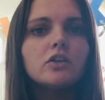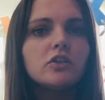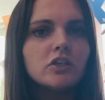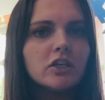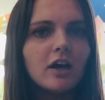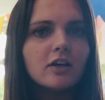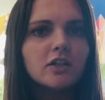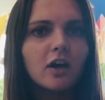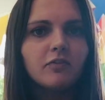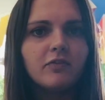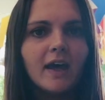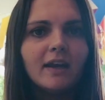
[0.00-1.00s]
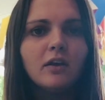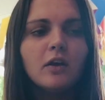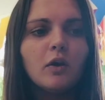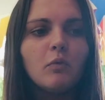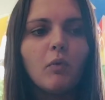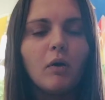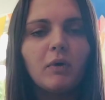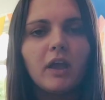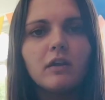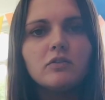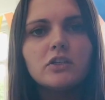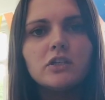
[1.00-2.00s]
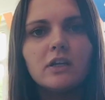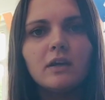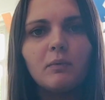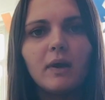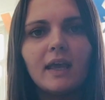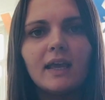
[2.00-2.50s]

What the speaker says: To start off then, what we're going to do